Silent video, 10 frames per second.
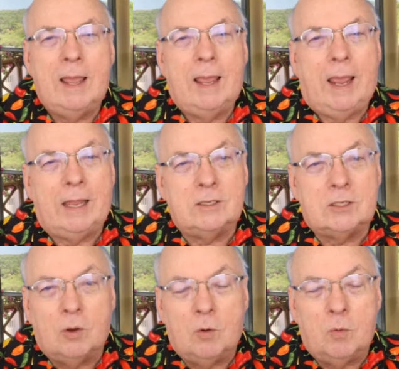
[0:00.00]
And
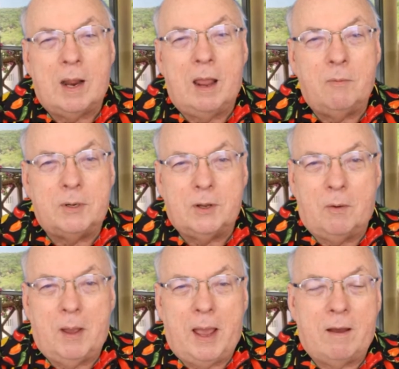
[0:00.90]
so when I would go
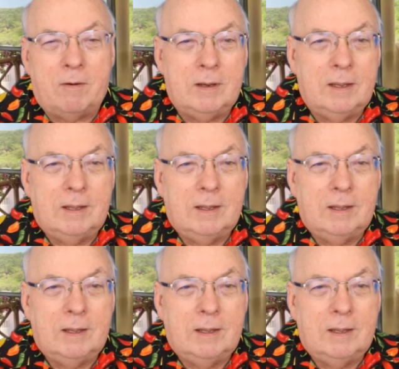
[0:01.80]
out,